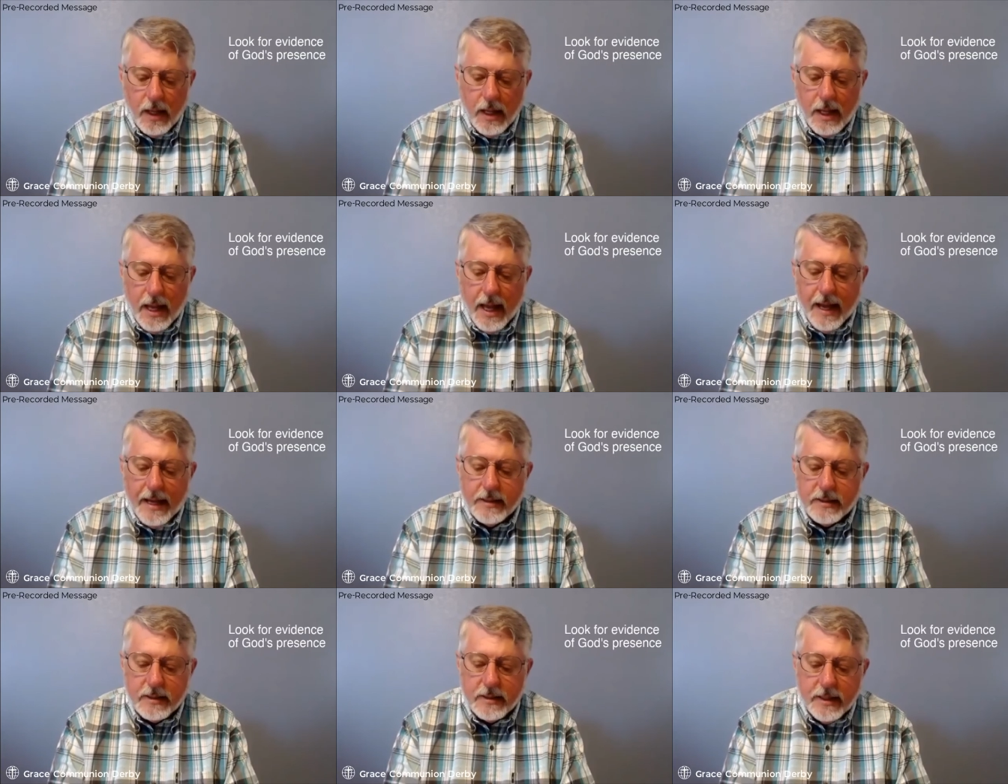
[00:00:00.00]
A
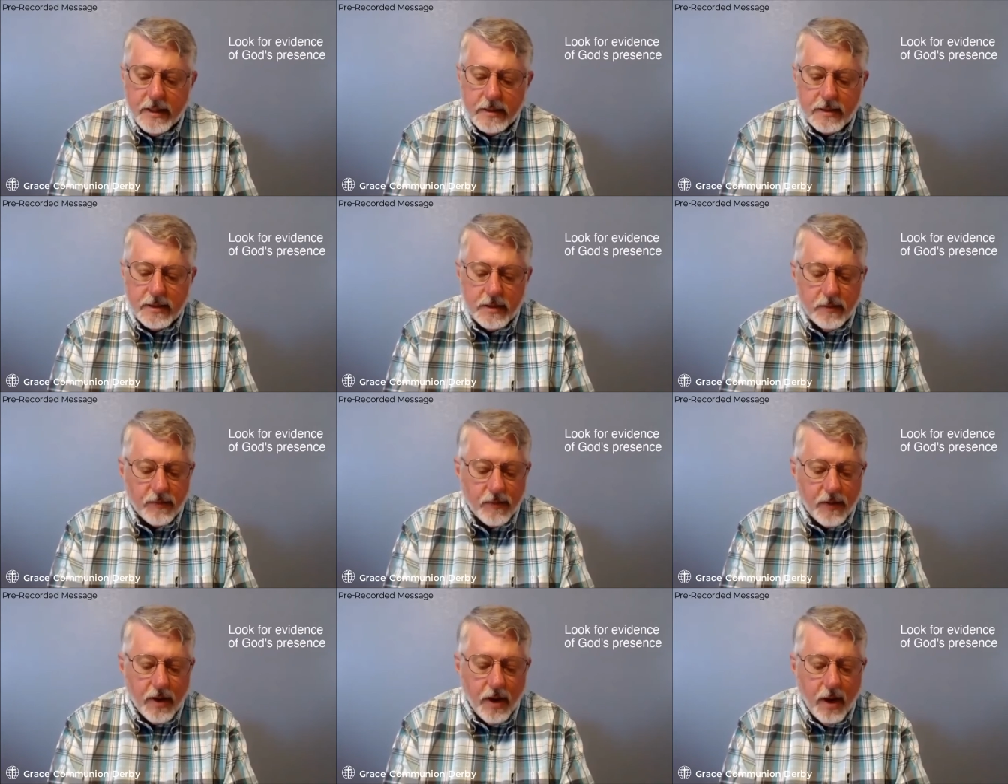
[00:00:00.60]
sense
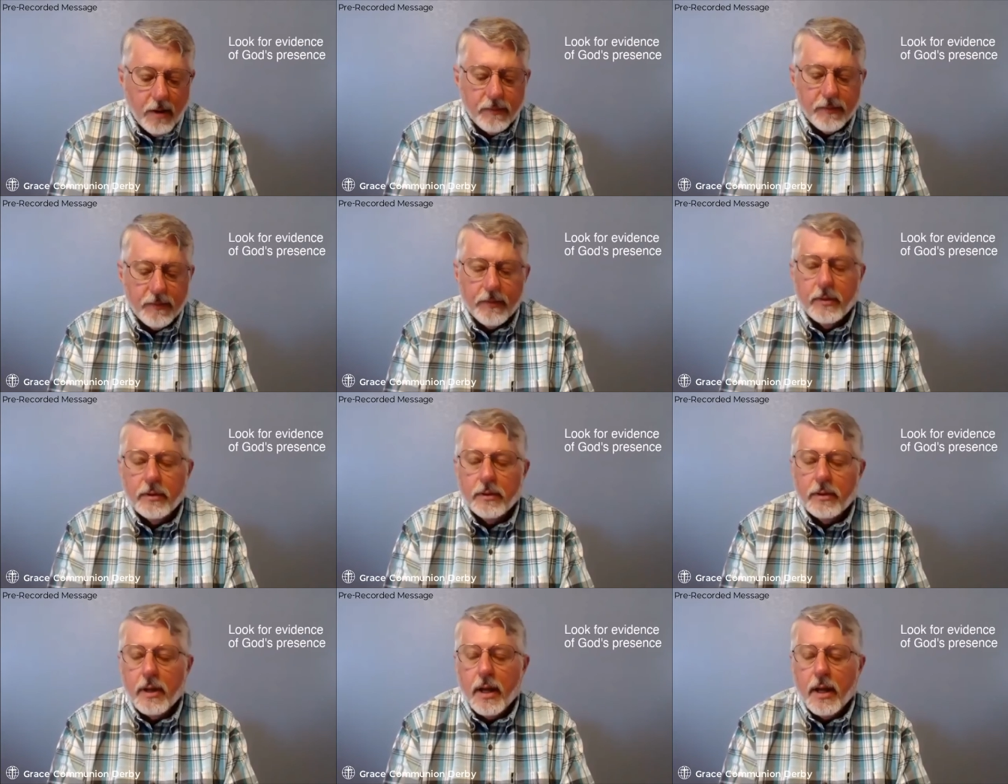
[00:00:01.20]
of
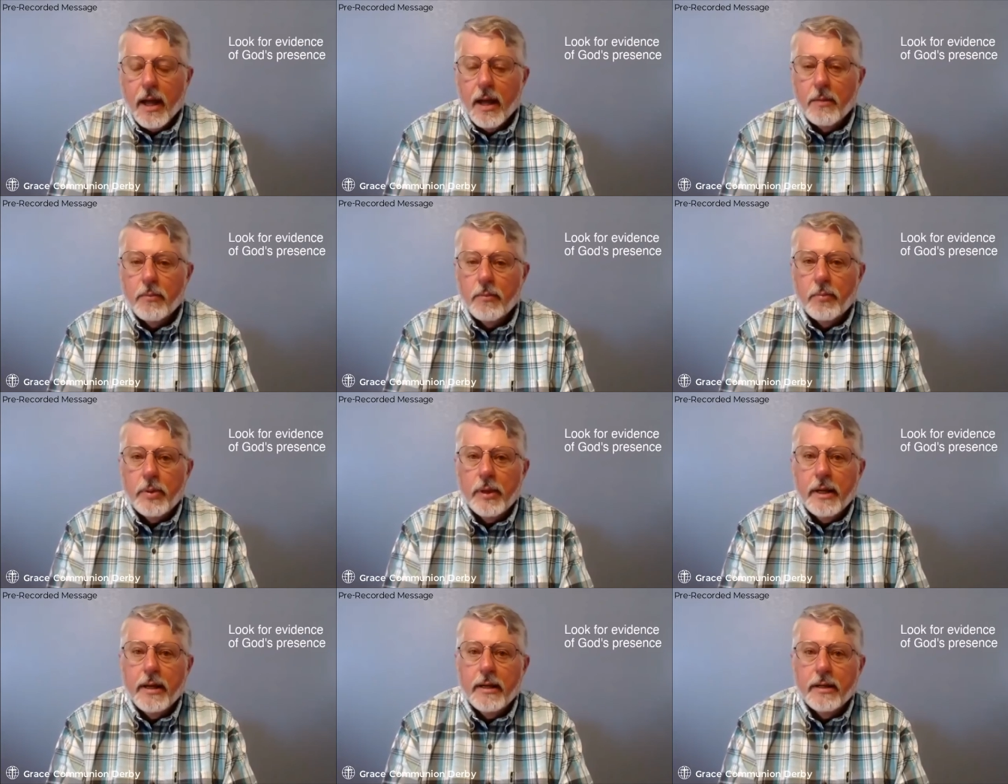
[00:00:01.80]
comfort and
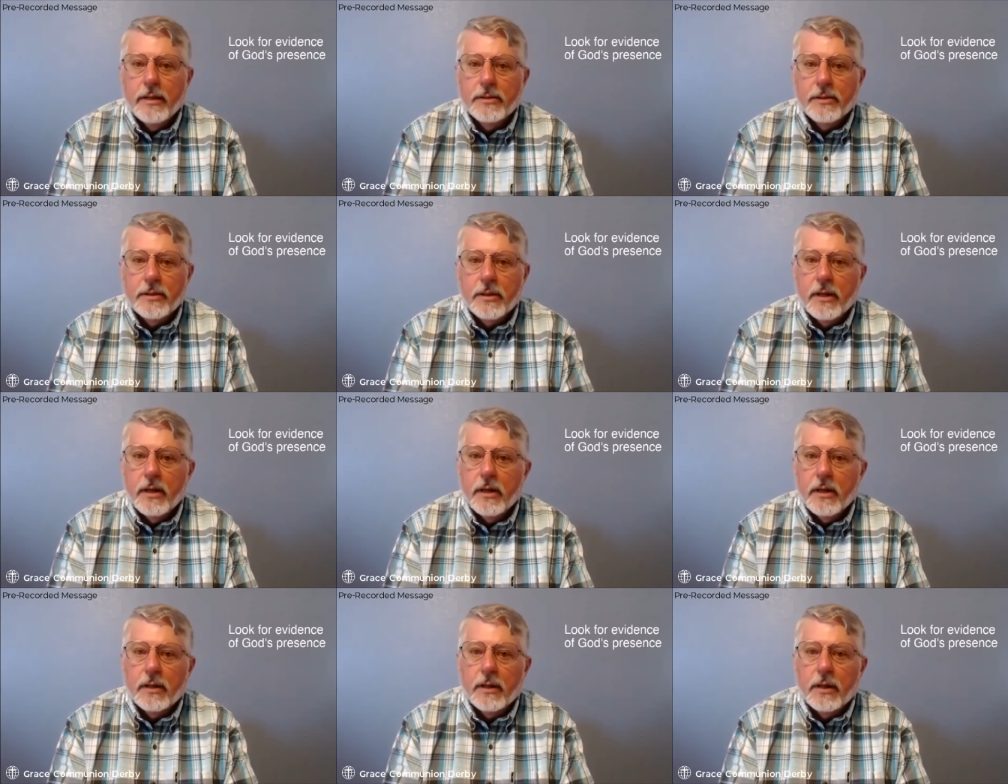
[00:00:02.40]
peace
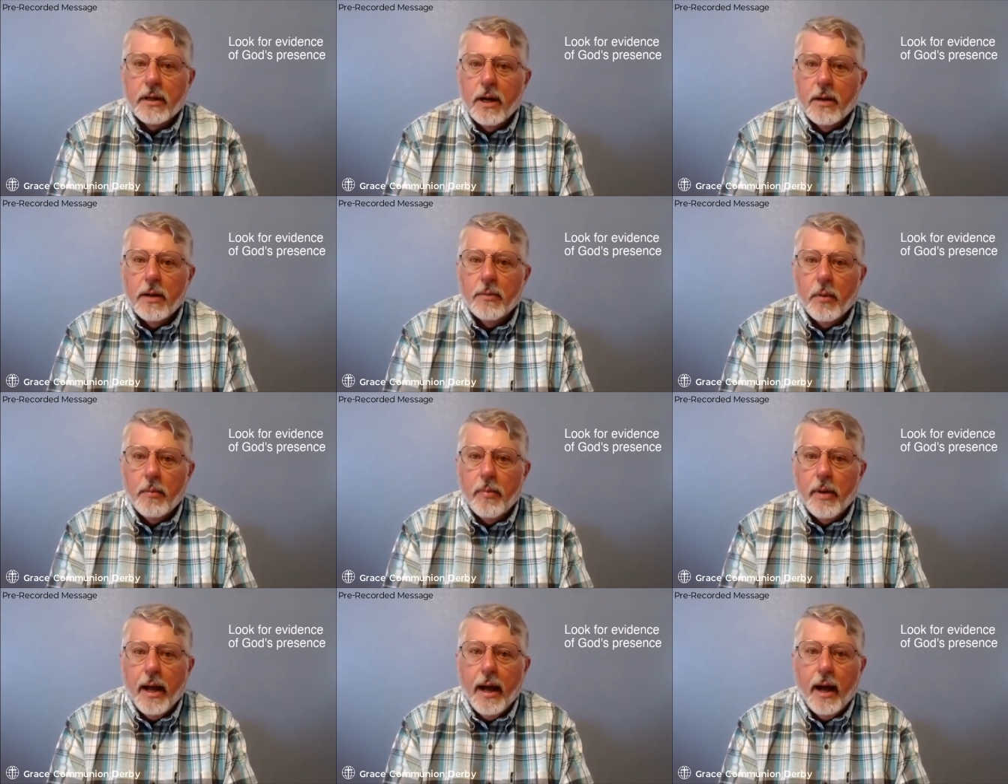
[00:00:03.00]
can come
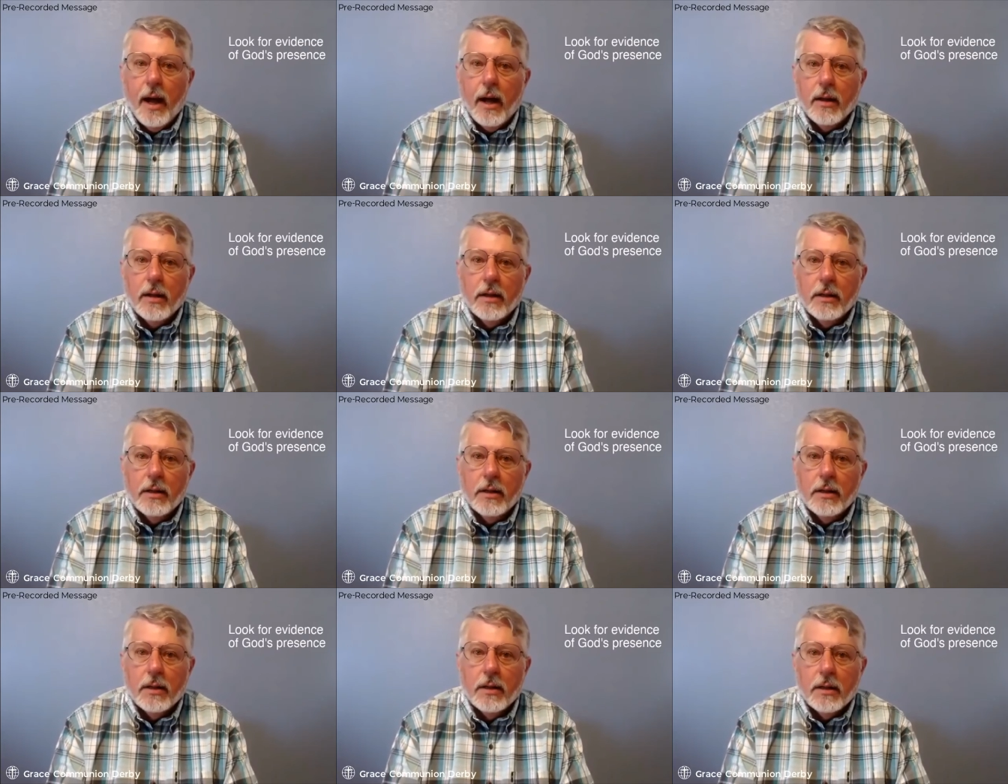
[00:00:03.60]
about
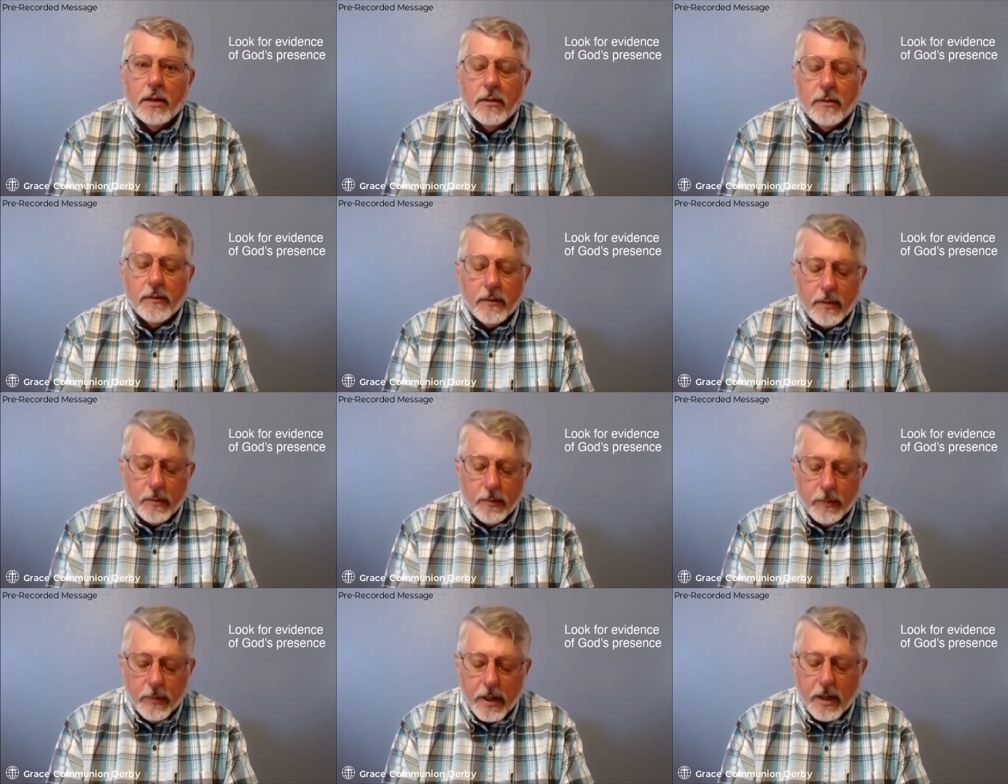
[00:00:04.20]

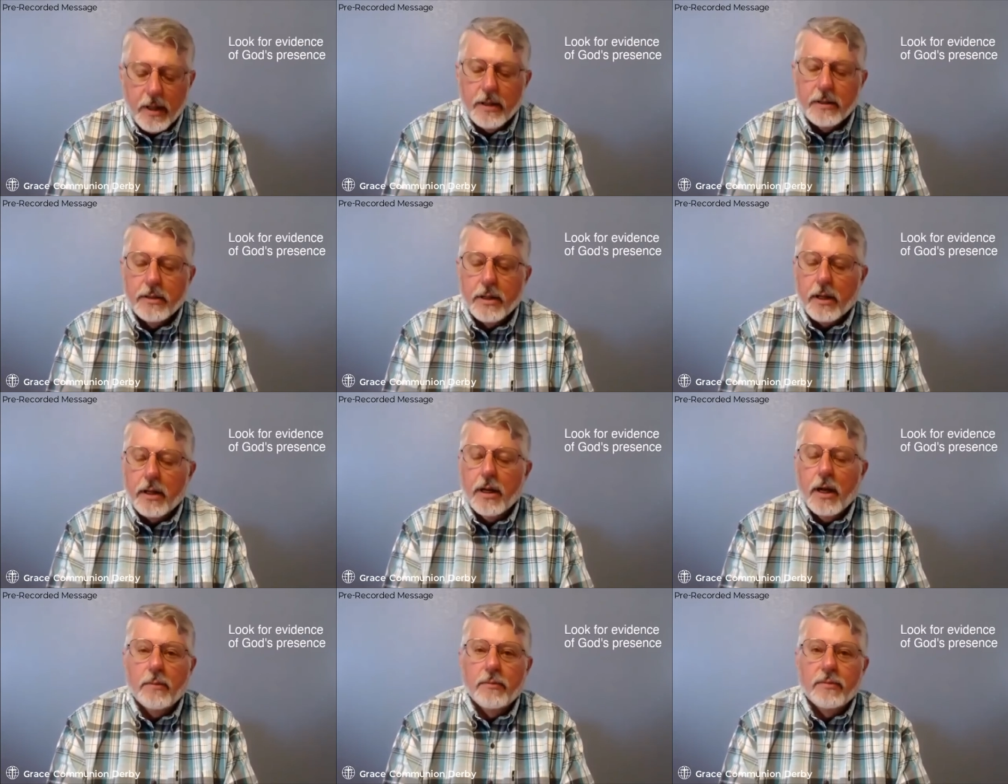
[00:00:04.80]
because it
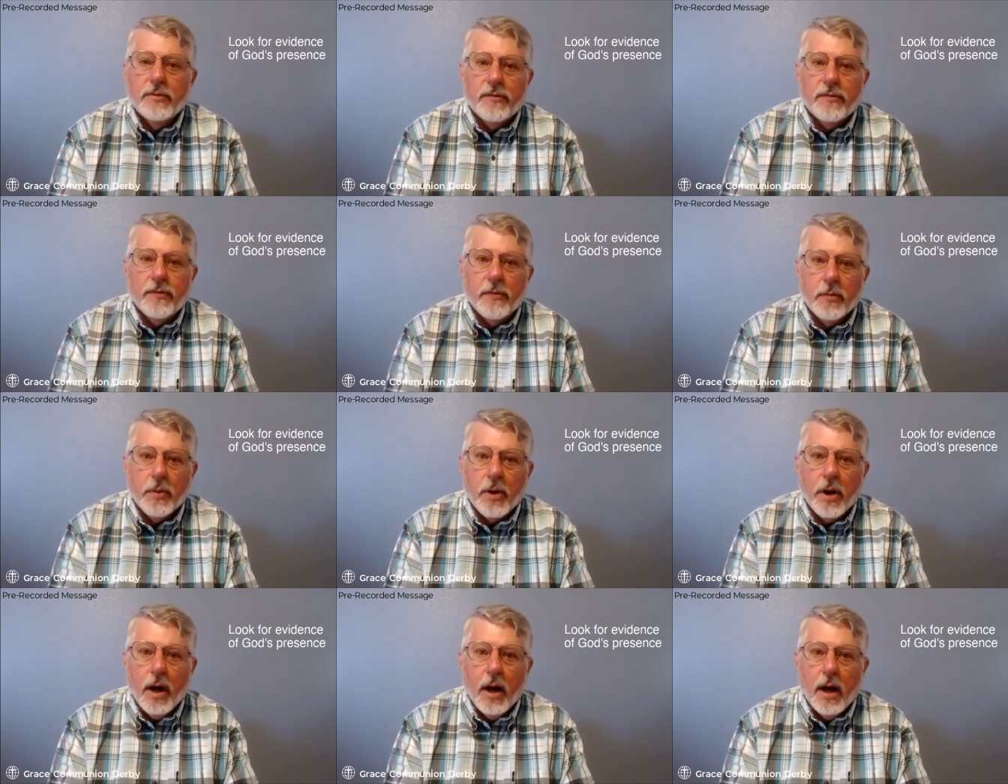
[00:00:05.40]
comes from
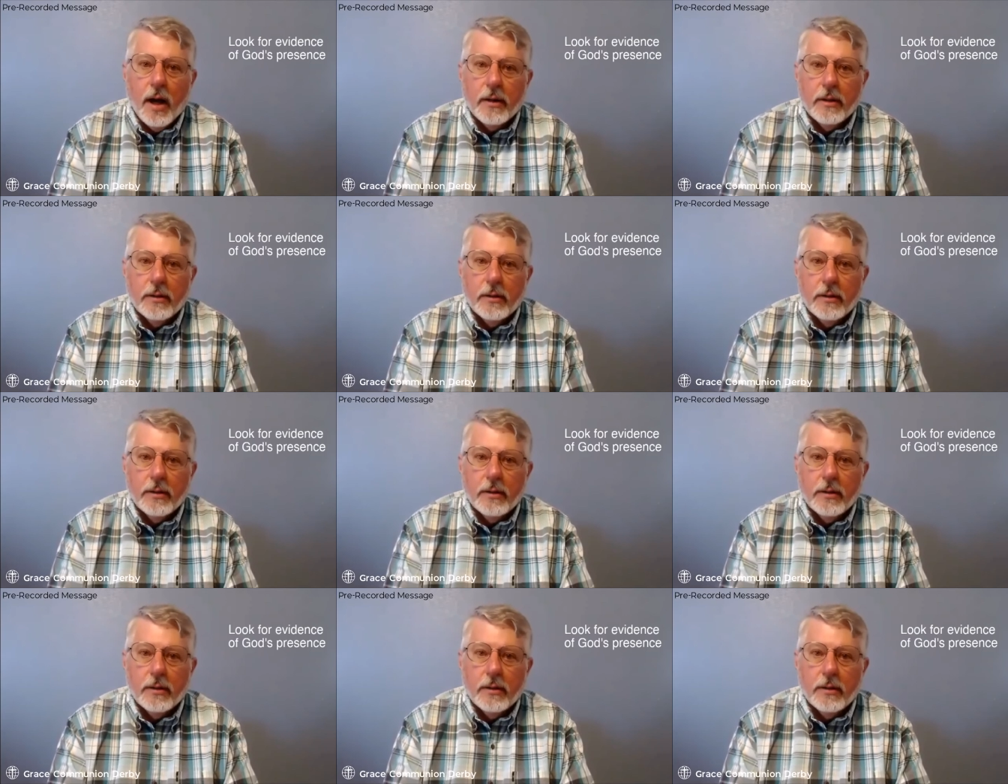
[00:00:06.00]
God.